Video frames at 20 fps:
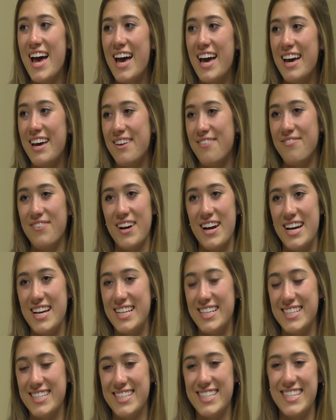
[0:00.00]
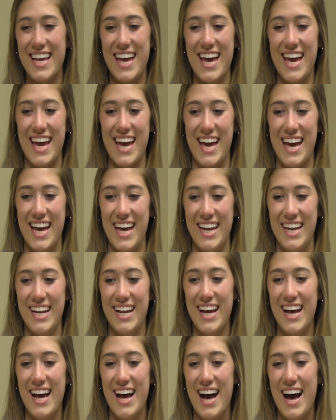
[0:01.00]
and friends, and
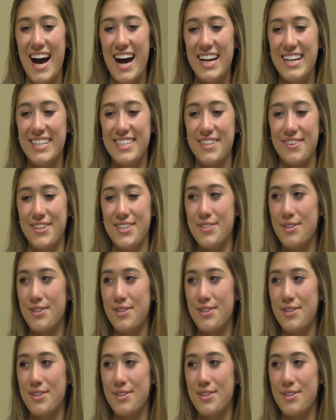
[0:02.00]
I just always